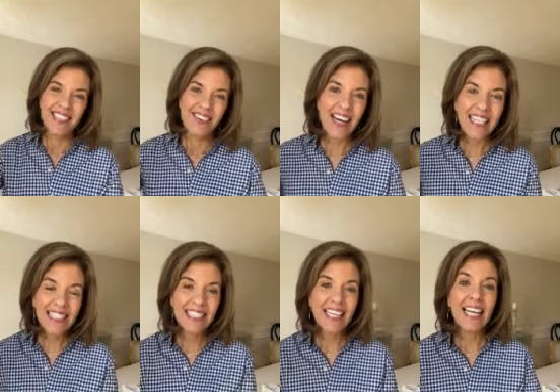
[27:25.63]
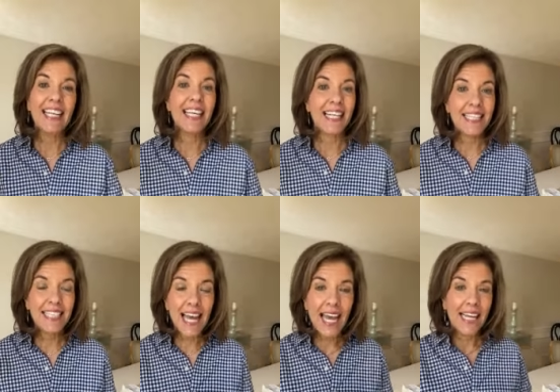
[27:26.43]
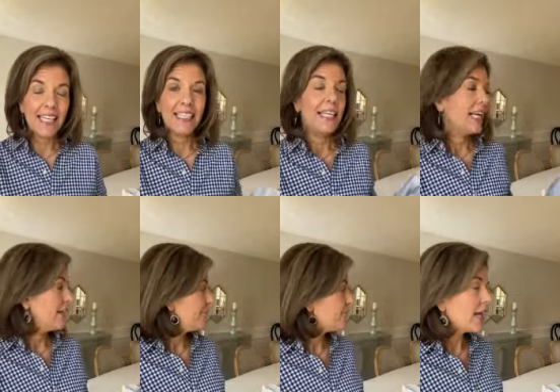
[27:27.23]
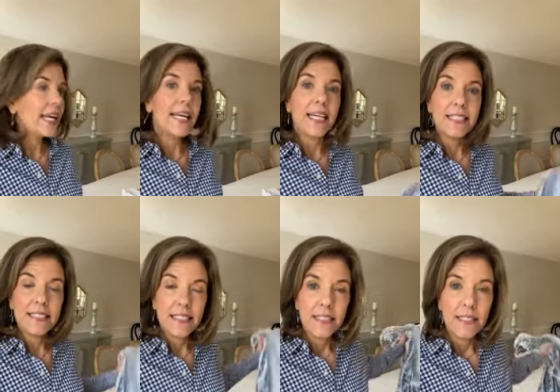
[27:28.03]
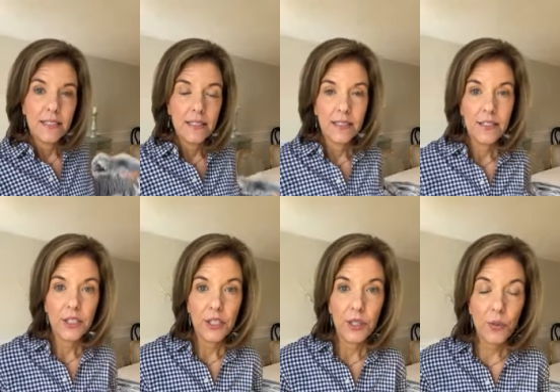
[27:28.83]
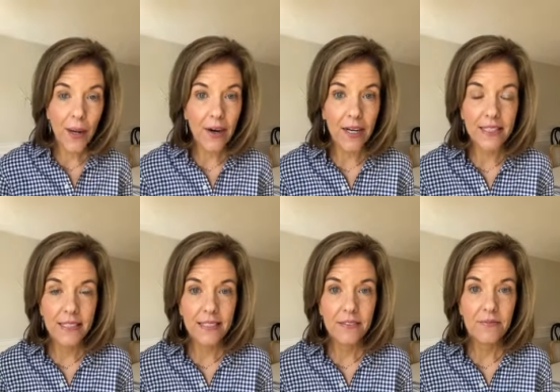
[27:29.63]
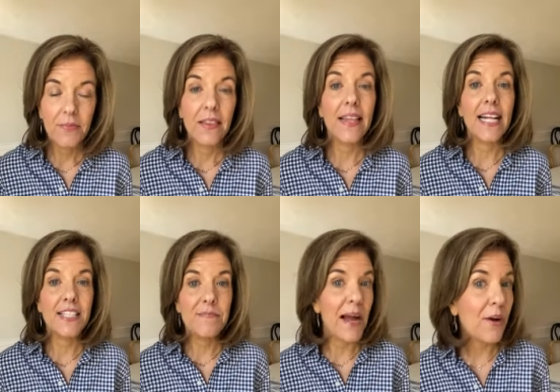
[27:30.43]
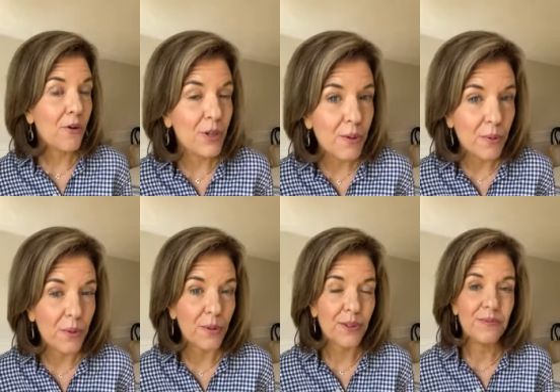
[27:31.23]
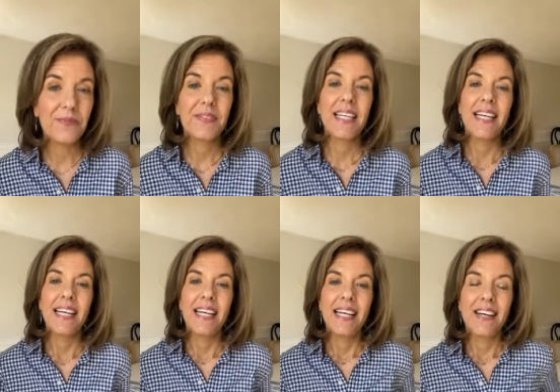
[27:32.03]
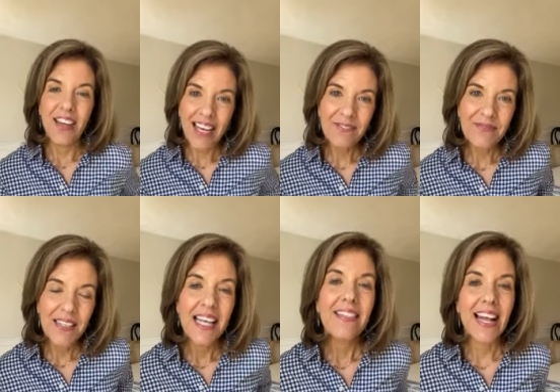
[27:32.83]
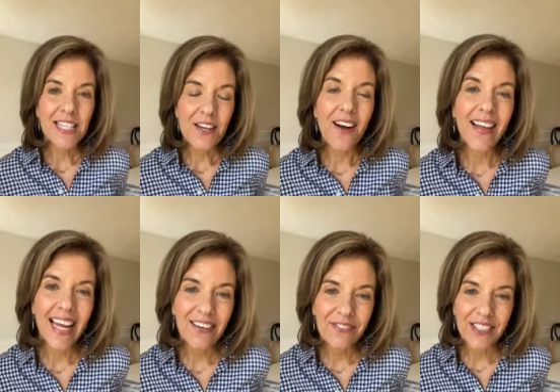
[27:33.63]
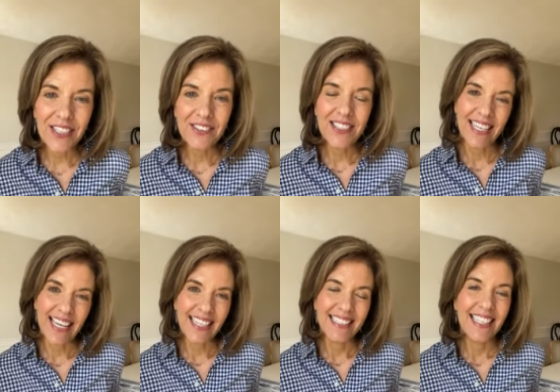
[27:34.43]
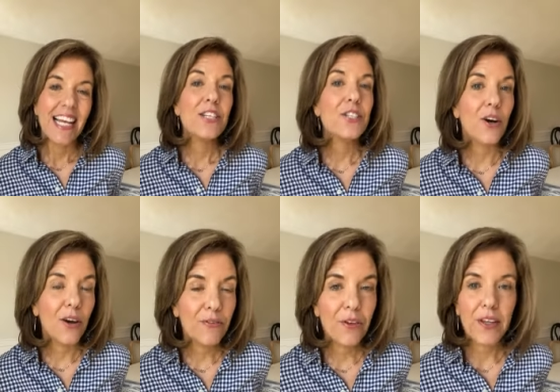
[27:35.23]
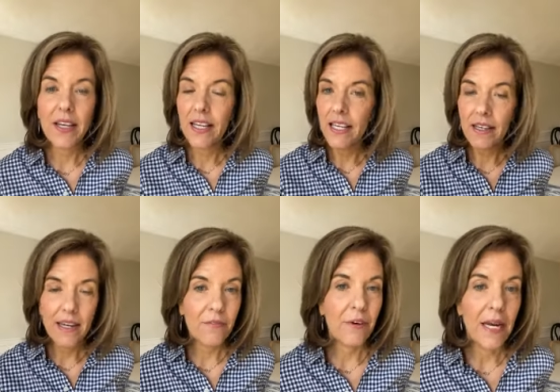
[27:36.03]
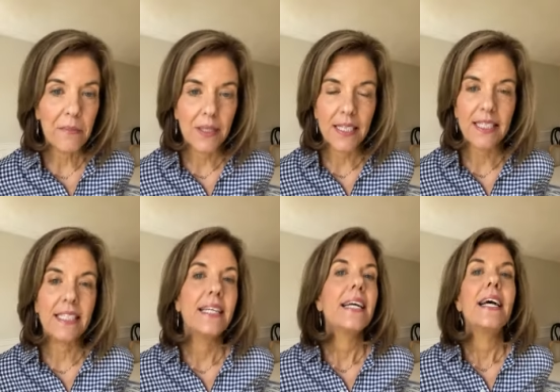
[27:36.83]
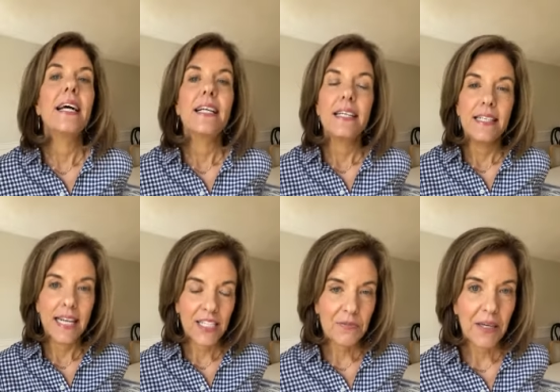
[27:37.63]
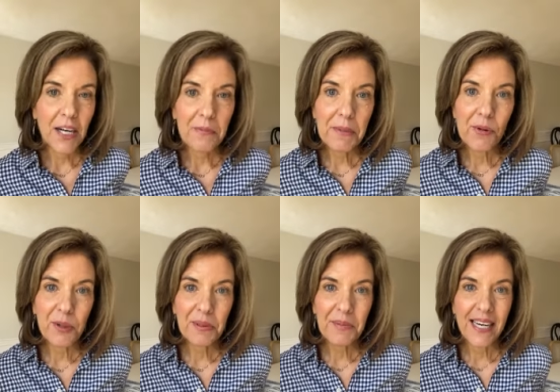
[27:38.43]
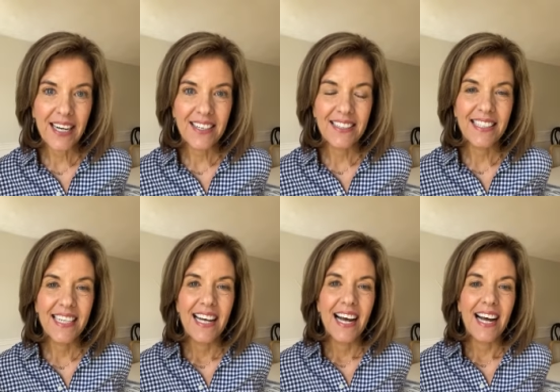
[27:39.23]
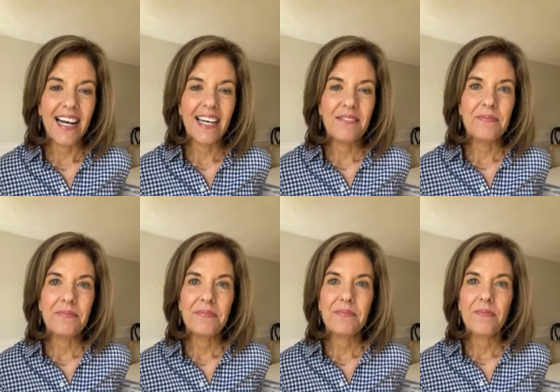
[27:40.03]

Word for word: right? And at the end of the day, if you like it, you wear it. That's my only rule, okay? That's all I have for you today. Sorry for the rambling next week I'll be more prepared. Um,